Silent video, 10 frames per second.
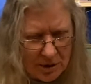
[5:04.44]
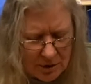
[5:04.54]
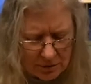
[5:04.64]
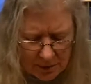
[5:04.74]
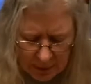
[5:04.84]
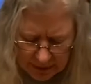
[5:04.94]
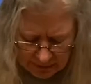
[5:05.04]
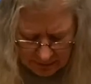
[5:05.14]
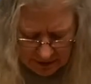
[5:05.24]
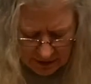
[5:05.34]

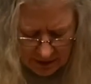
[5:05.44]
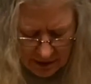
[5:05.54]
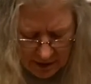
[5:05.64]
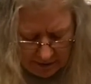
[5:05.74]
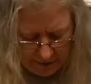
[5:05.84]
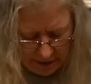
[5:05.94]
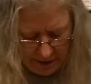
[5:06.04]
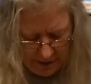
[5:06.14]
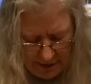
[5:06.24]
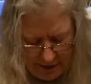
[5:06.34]
scribbling. It's coloring
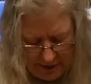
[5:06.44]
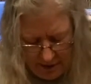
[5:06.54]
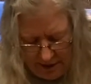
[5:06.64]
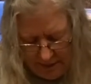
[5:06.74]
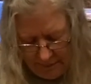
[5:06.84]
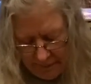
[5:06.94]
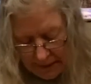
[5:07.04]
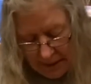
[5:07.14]
all the same.